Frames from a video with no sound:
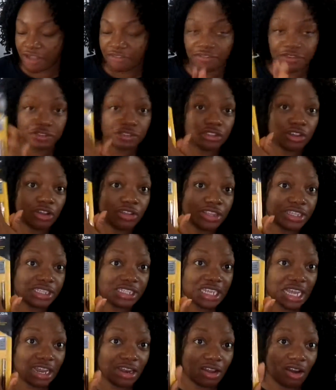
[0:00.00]
first saw this
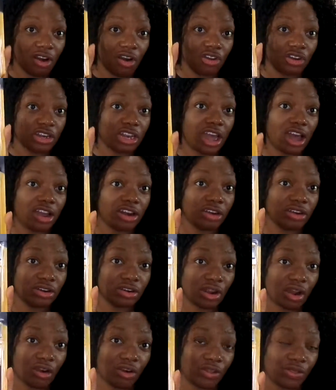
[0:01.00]
set online
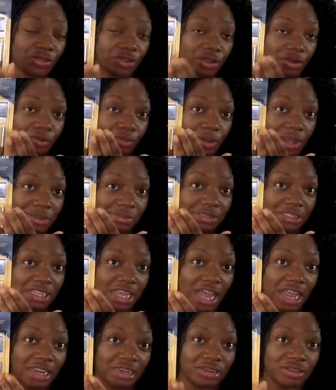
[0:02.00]
on their
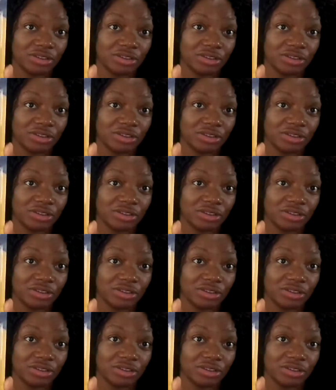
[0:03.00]
website, just